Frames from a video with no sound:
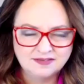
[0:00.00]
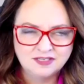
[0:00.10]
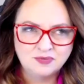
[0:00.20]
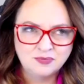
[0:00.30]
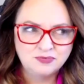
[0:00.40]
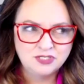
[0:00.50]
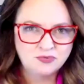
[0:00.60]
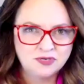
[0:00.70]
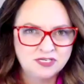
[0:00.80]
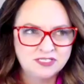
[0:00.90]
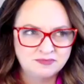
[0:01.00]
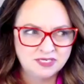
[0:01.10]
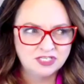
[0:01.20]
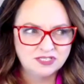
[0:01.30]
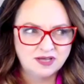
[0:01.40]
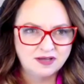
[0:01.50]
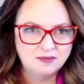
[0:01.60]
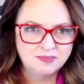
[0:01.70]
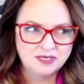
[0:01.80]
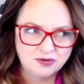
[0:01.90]
no, we don't want to diminish that.
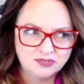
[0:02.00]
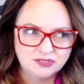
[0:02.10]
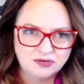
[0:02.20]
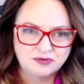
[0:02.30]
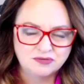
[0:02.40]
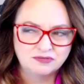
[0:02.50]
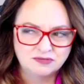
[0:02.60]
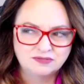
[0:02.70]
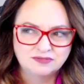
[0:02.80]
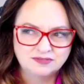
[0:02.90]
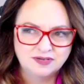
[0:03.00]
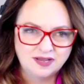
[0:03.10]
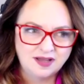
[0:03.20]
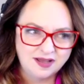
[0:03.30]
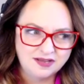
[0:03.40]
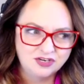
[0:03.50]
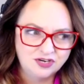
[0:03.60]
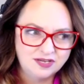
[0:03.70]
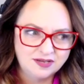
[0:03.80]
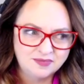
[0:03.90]
But also, I, I
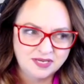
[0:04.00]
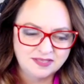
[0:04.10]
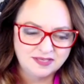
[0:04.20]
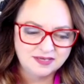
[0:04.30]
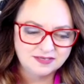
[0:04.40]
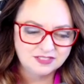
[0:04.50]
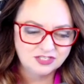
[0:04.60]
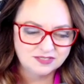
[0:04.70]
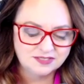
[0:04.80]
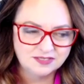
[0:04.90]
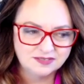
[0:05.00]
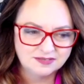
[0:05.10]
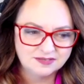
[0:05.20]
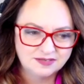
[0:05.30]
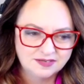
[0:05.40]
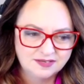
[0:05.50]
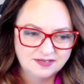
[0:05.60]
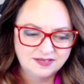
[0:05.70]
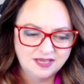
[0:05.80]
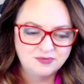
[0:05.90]
agree. I mean, I think it just,
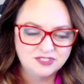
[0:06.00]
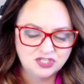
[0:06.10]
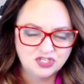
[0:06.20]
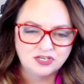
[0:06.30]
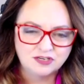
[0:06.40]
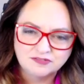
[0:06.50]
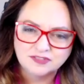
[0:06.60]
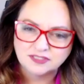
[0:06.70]
it was a shift.